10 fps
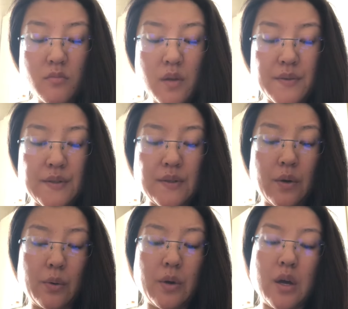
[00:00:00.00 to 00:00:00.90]

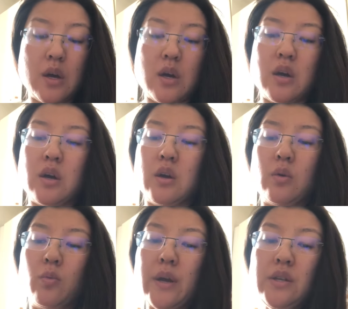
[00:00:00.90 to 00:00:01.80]
So
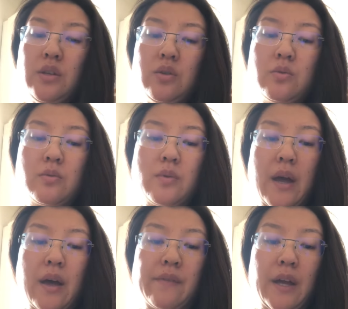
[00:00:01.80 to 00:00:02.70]
when you
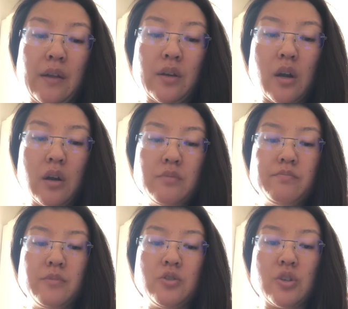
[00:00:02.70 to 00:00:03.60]
have a Keller Card,
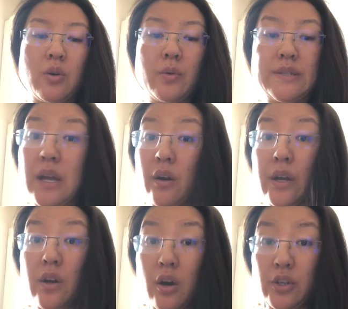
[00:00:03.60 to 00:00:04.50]
you should always carry
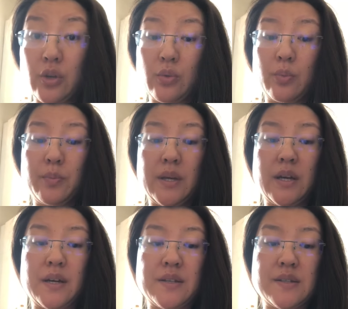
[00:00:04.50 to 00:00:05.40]
it on you
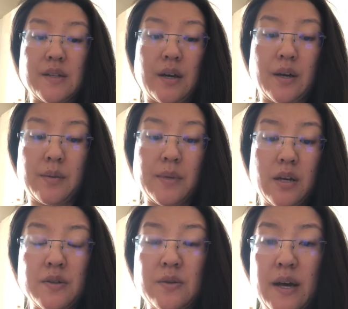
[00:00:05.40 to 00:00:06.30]
because it
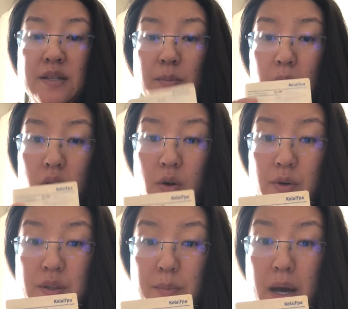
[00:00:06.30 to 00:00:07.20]
also has a barcode
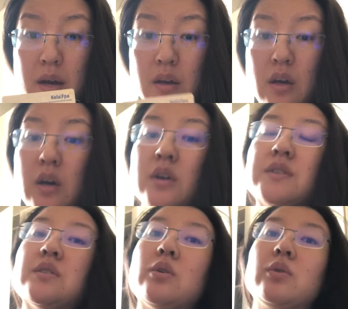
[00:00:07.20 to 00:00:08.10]
on the back.
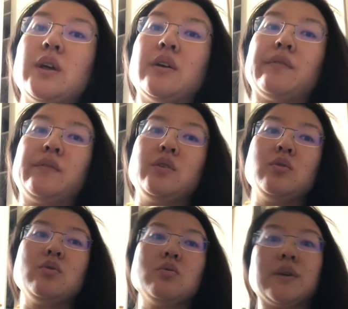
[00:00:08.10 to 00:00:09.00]
So if
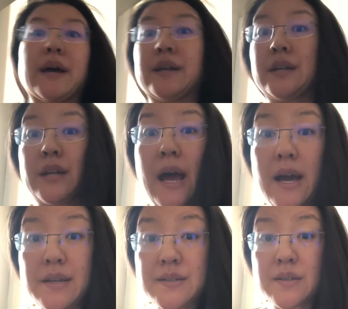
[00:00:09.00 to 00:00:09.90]
you get in an
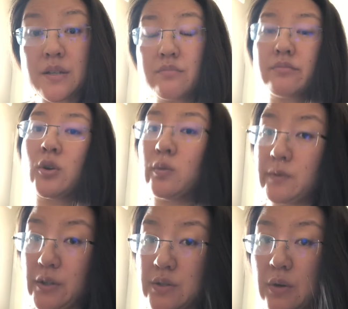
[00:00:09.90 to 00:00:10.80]
accident,
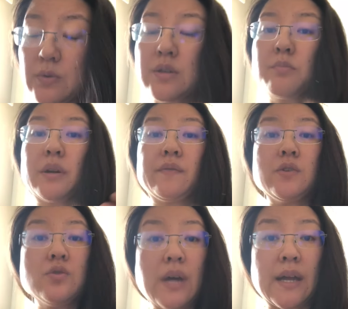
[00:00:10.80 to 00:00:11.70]
hopefully you don't, but if you
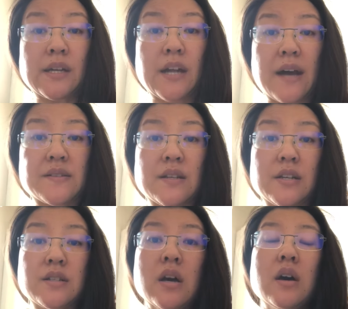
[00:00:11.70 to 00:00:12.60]
do get in an
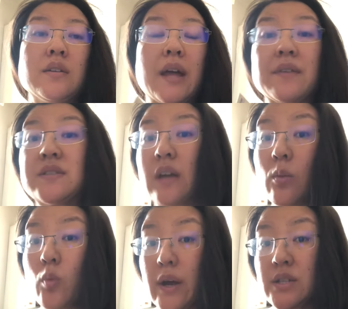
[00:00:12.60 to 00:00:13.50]
accident, they have
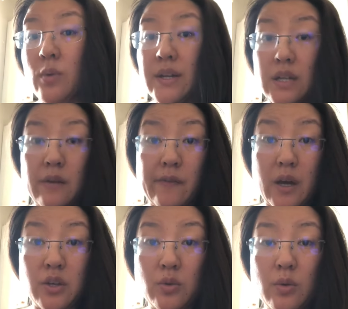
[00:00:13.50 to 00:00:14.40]
some way to identify
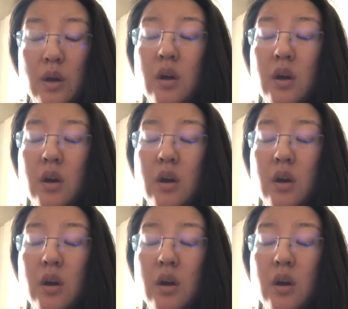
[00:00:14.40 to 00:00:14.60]
you.